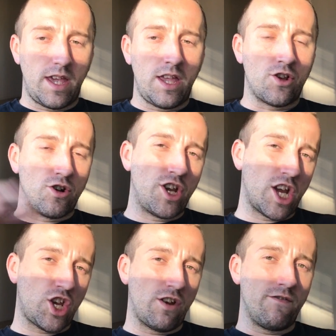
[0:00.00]

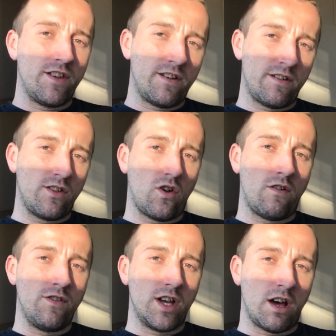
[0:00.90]
introjection of the
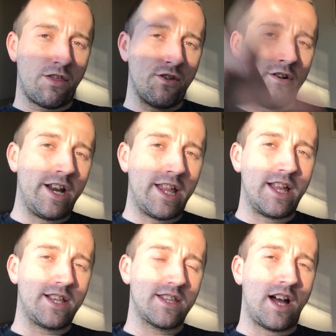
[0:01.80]
authority
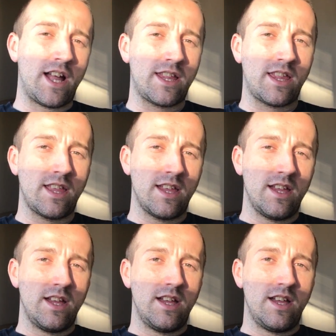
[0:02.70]
that is not
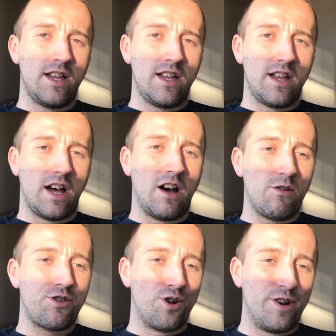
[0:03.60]

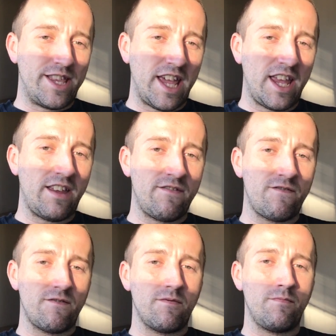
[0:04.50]
authoritative
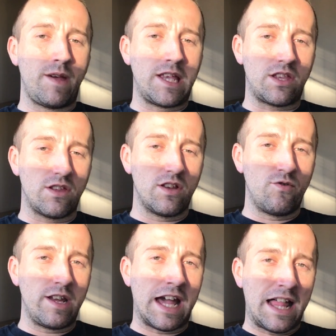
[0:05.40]
based on the
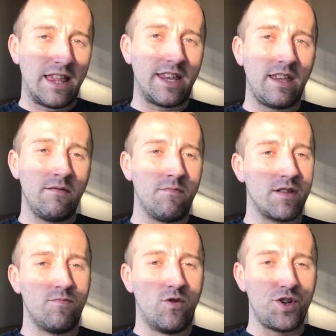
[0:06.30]
reality,
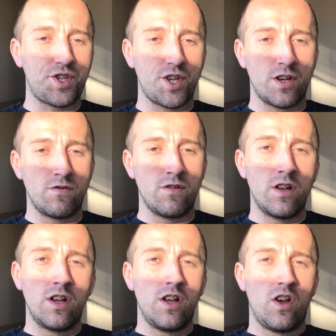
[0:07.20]
but more so
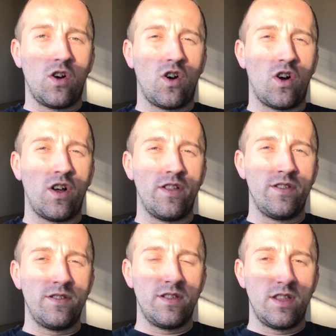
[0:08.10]

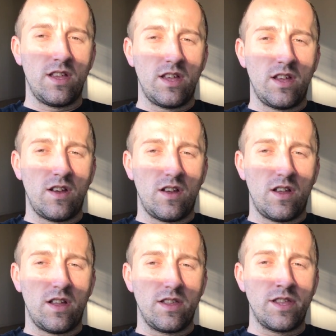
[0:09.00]
on
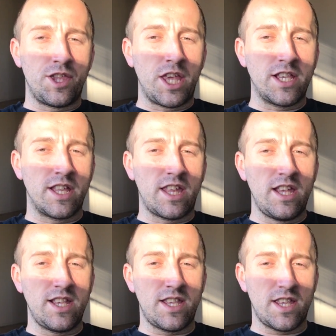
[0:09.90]
the things that
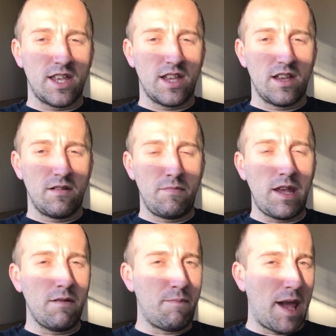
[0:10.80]
he's
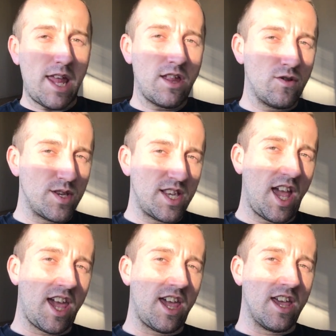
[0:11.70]
being paid to
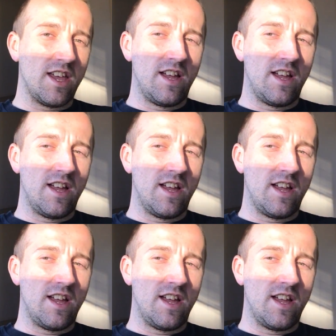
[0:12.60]
say.